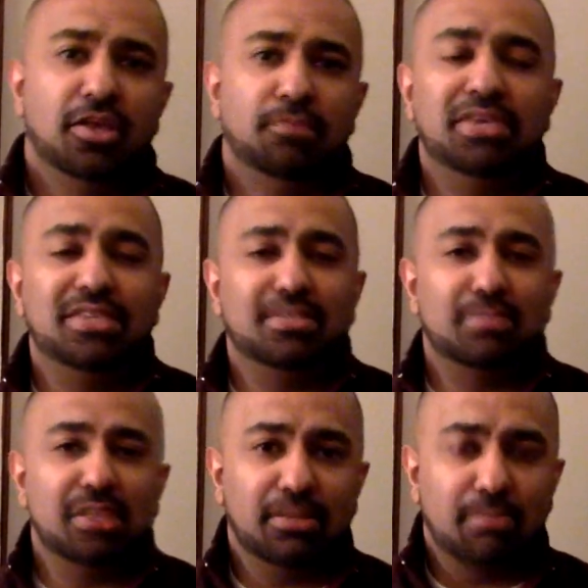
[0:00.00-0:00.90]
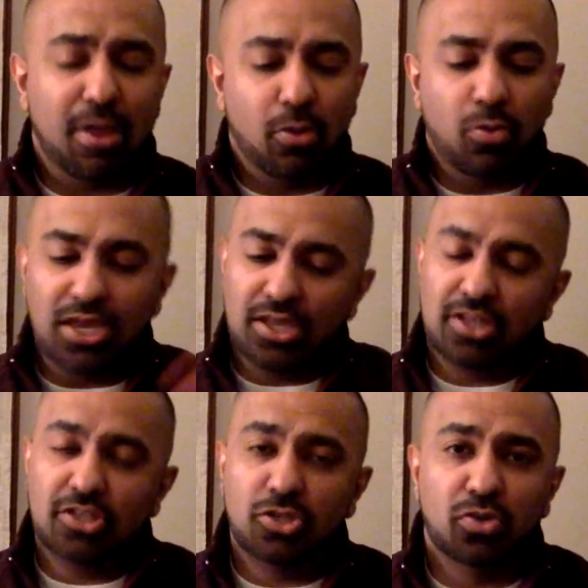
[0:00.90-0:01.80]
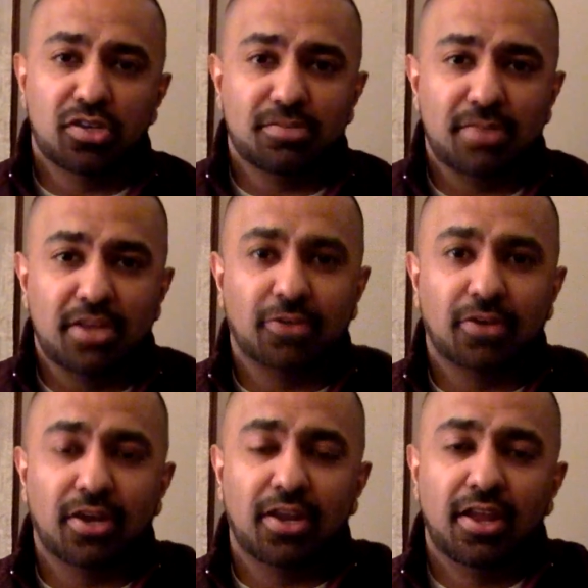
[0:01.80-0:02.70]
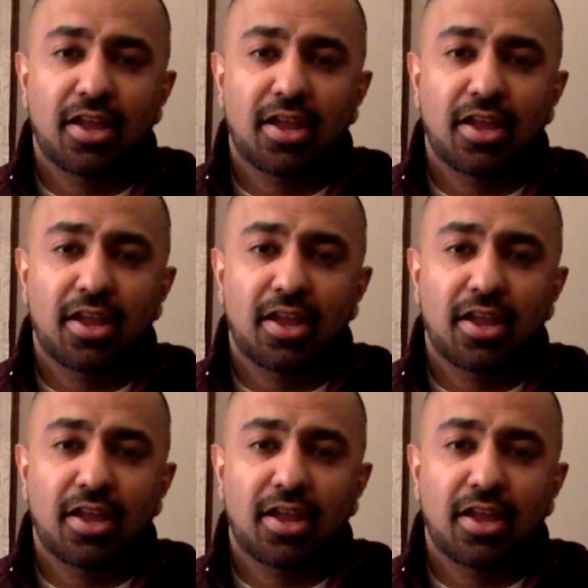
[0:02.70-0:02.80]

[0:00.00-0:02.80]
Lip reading: piecemealing my way towards my degree.